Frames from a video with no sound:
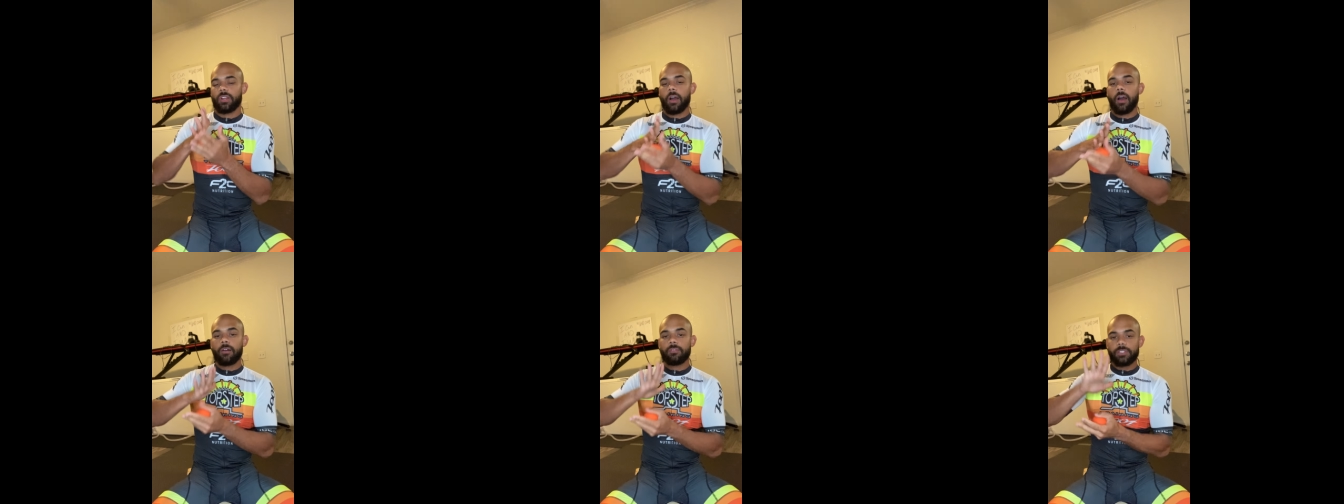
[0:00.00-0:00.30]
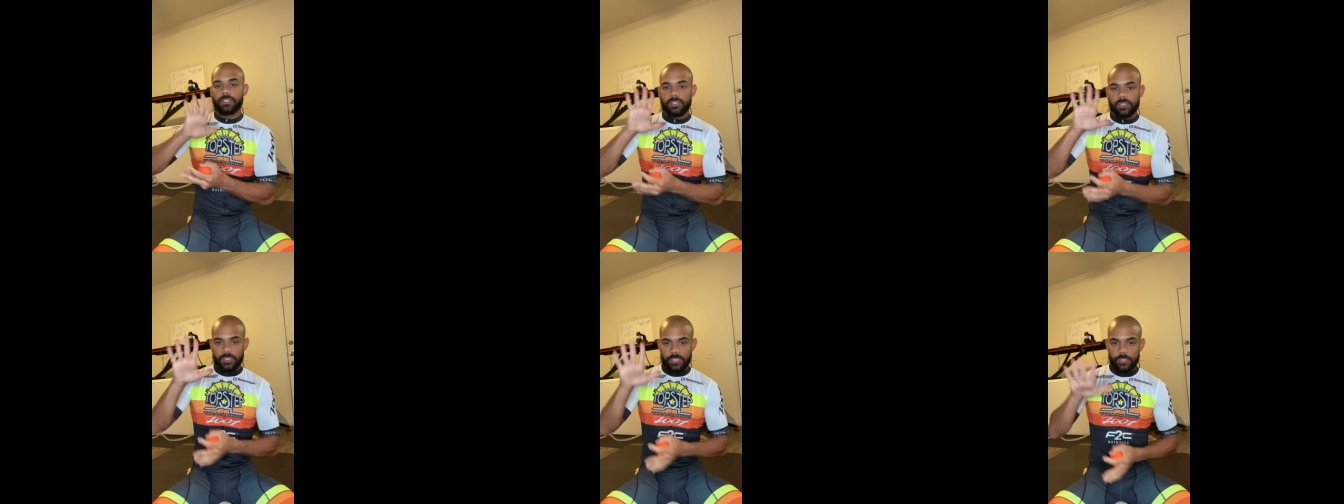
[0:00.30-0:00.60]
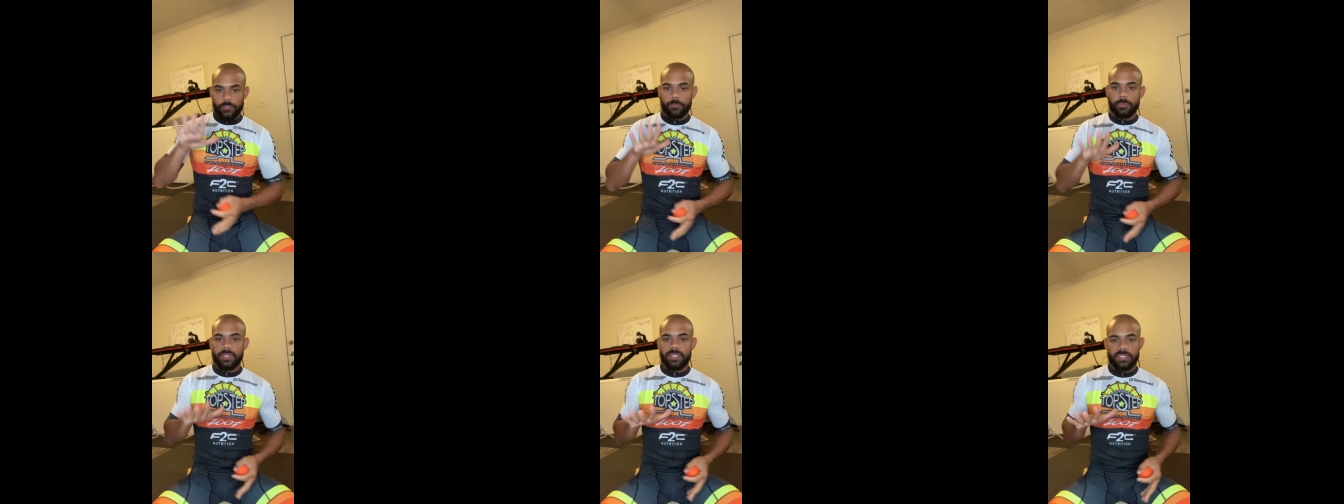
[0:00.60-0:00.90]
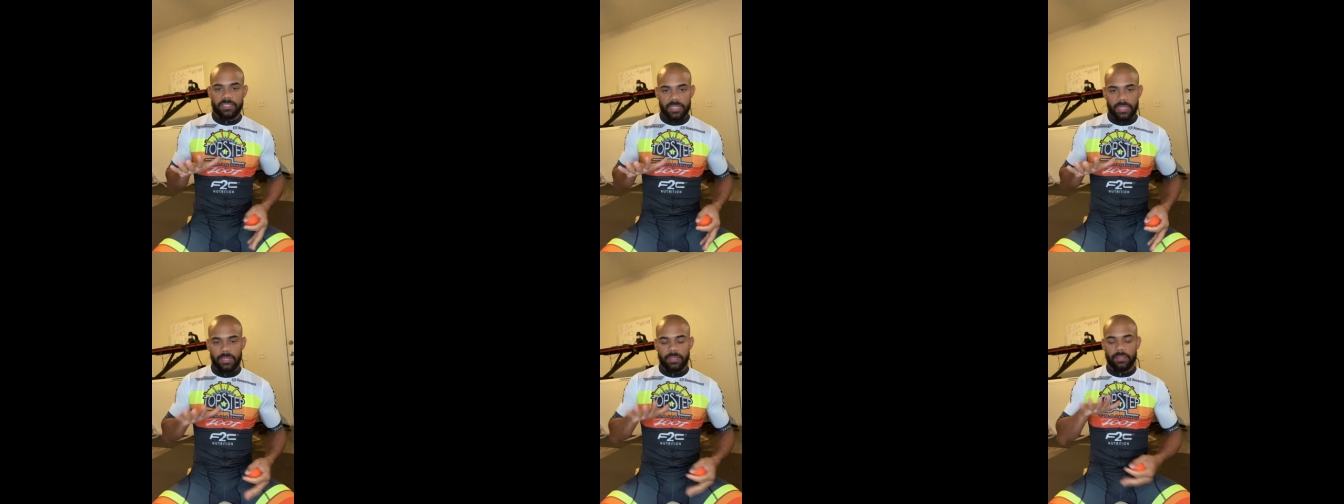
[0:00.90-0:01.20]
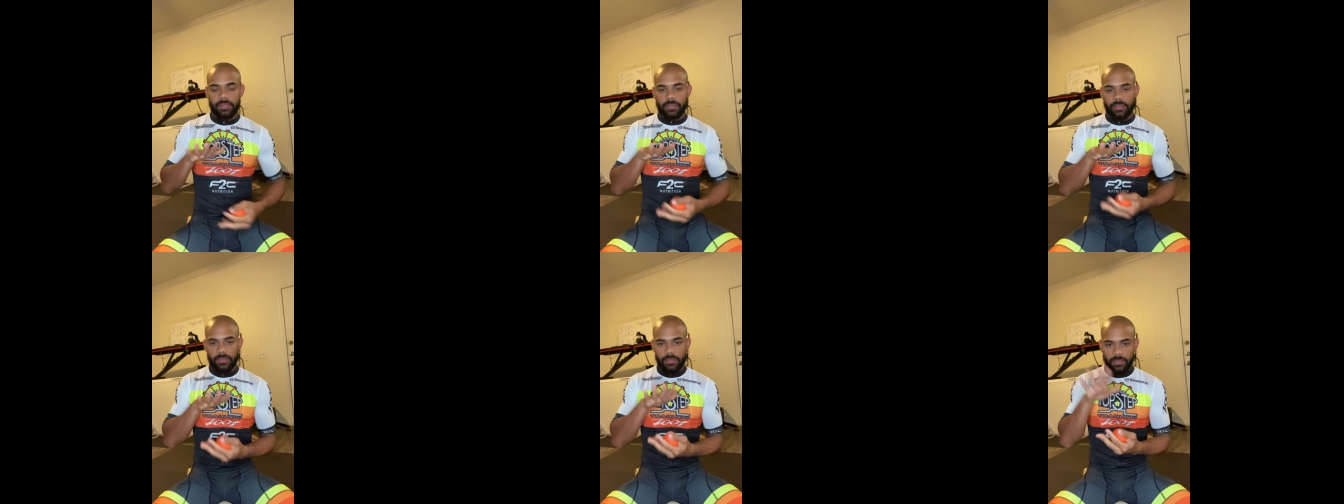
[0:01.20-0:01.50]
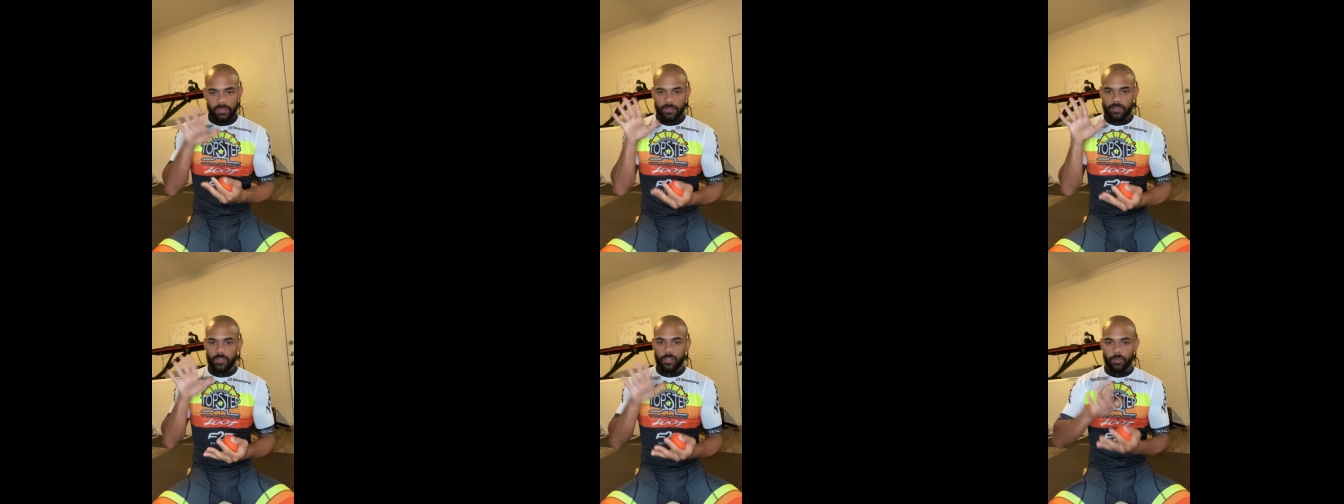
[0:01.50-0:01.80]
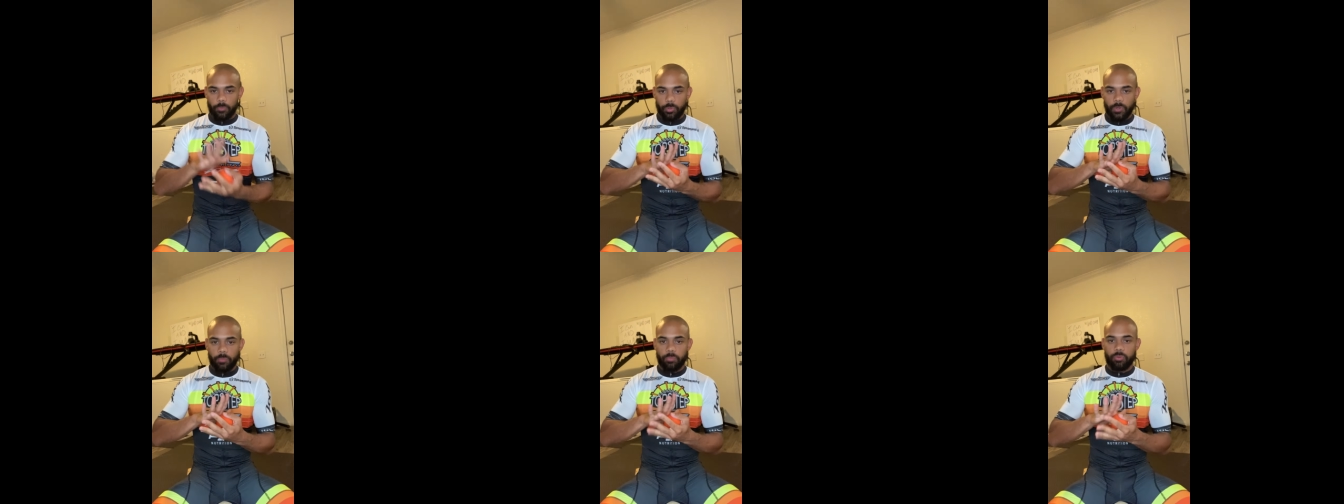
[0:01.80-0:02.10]
Obviously you'd be standing. You're gonna
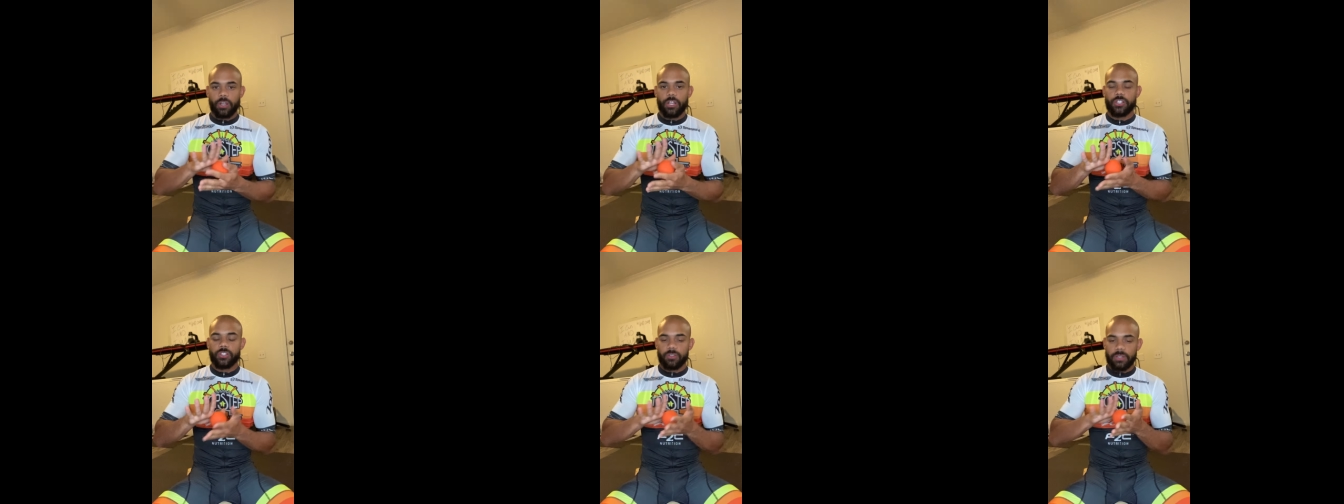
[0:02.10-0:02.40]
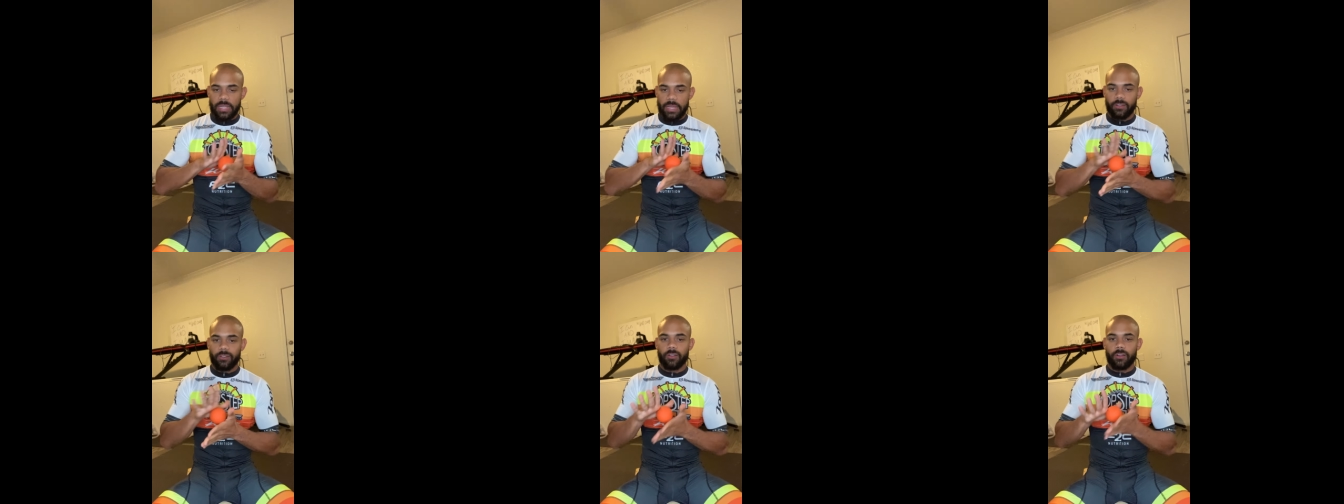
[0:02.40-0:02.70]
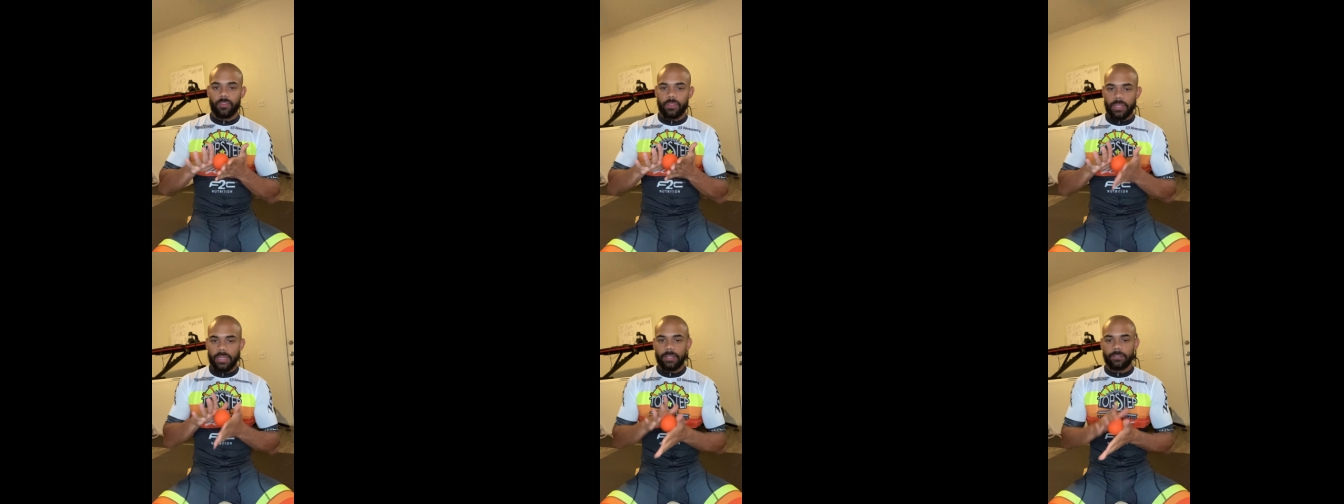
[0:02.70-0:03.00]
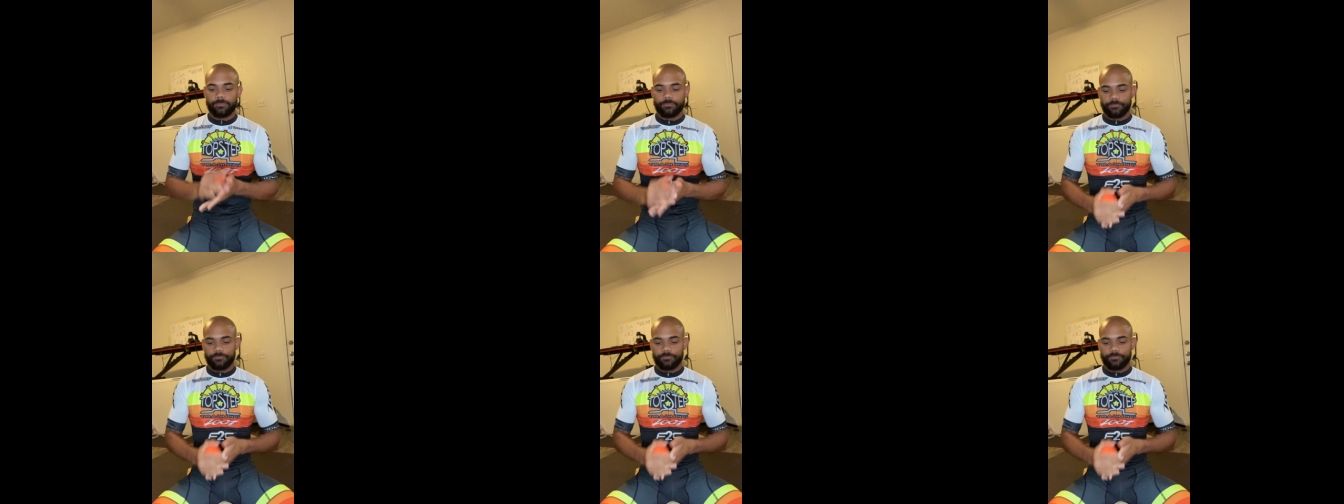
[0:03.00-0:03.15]
put pressure down on that.